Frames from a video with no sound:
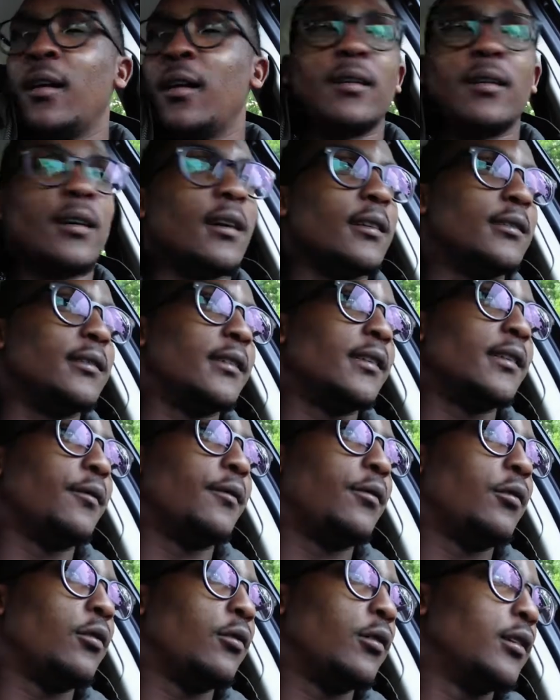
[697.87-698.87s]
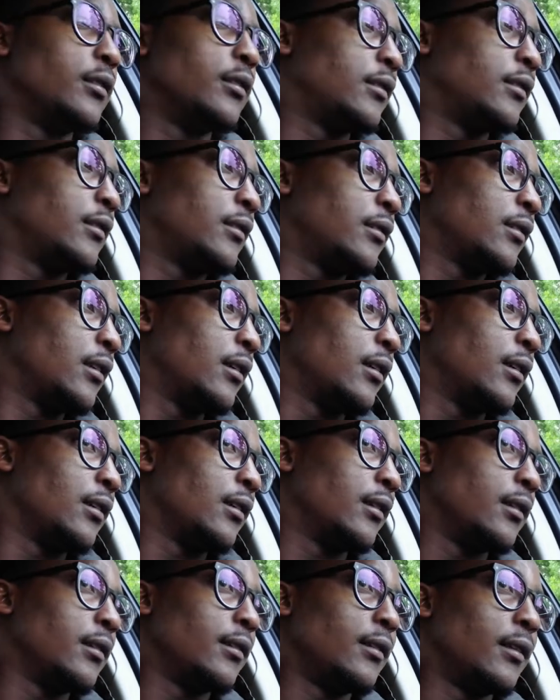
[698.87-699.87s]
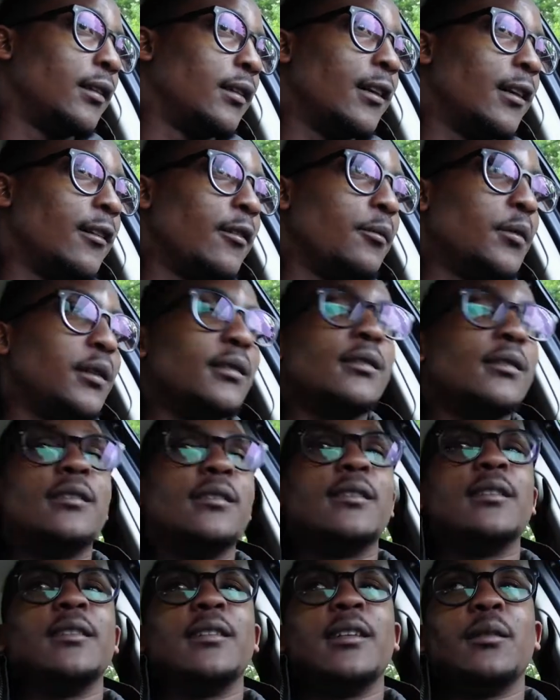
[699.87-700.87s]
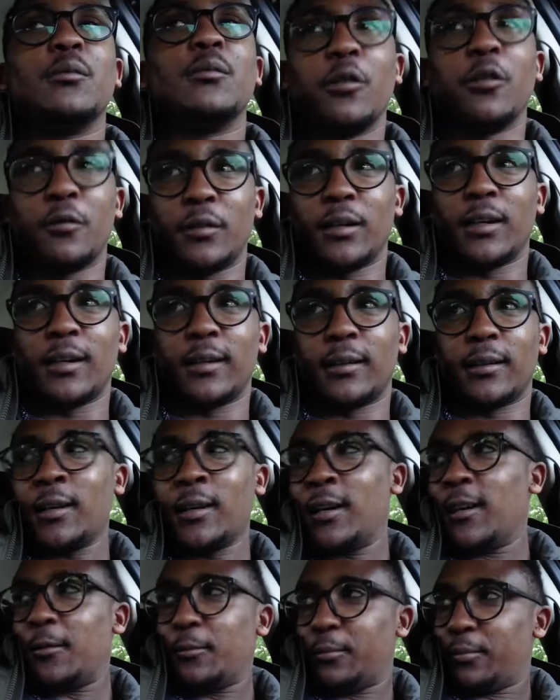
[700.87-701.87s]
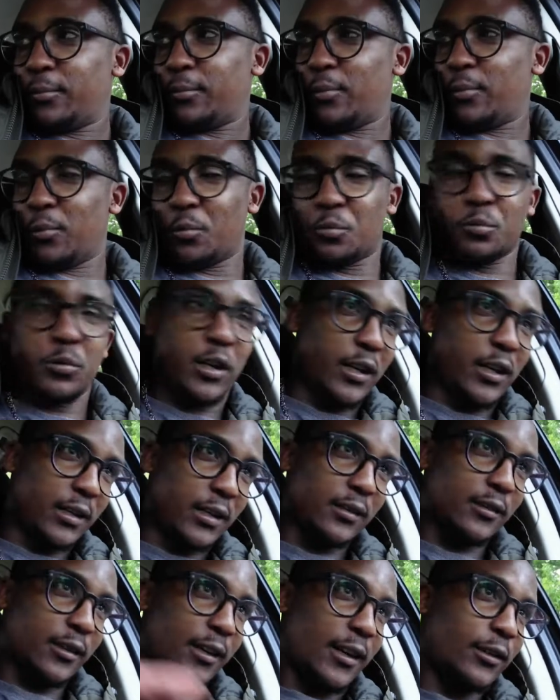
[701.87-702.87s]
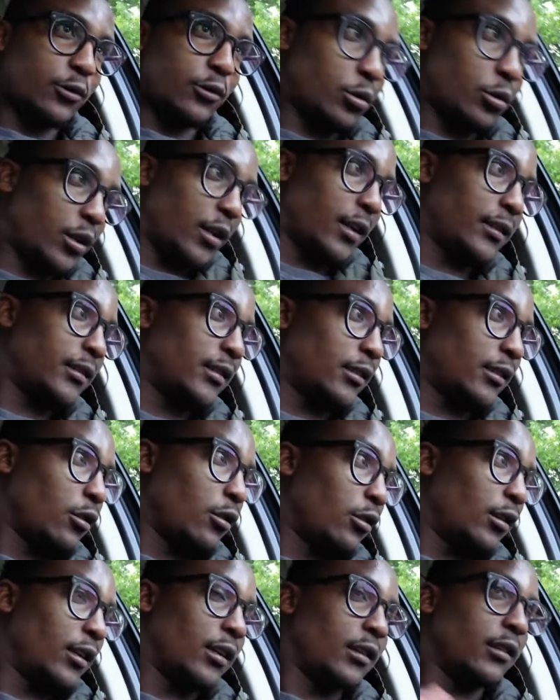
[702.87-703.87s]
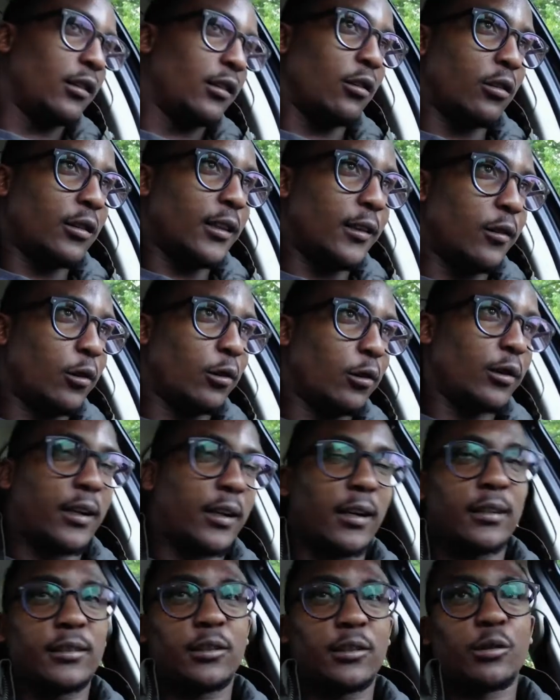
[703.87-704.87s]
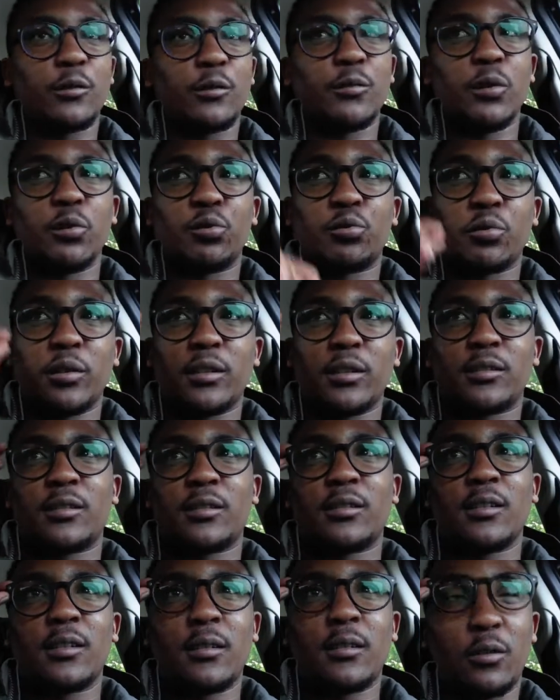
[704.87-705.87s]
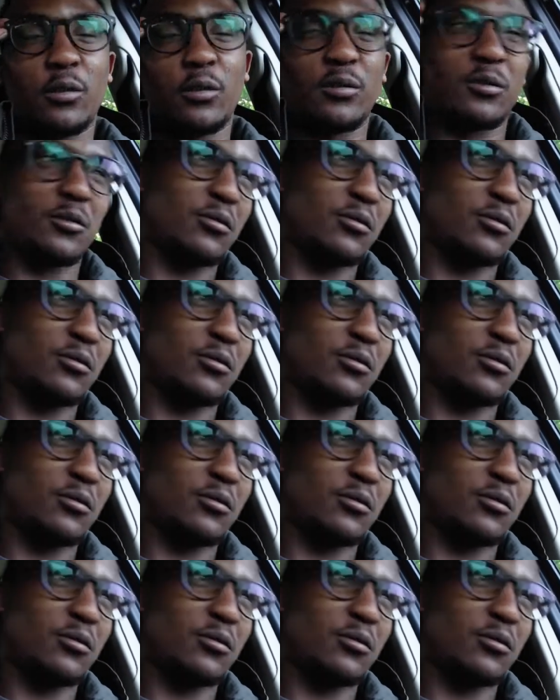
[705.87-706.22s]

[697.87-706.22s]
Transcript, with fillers: and influence uh, the government in the name of like we trying to get only all the old cars out of the streets because